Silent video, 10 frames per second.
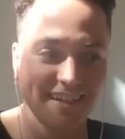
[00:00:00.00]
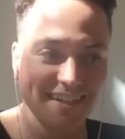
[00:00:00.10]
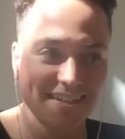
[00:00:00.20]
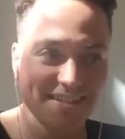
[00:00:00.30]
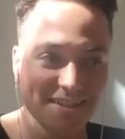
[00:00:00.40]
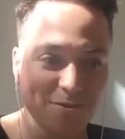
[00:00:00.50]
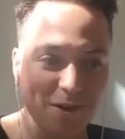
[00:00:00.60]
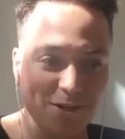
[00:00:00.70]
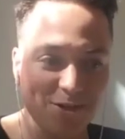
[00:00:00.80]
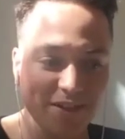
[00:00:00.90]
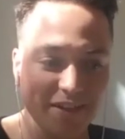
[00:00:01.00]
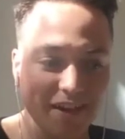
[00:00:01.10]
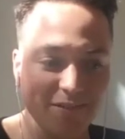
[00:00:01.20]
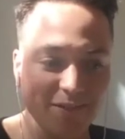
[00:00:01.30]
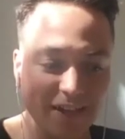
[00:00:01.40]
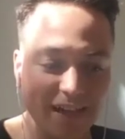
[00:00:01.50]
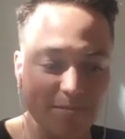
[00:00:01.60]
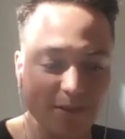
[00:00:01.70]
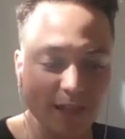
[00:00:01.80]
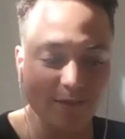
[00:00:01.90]
It's a question that I feel like I've
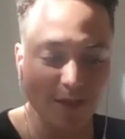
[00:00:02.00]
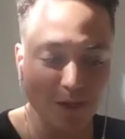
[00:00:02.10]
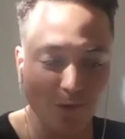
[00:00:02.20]
been living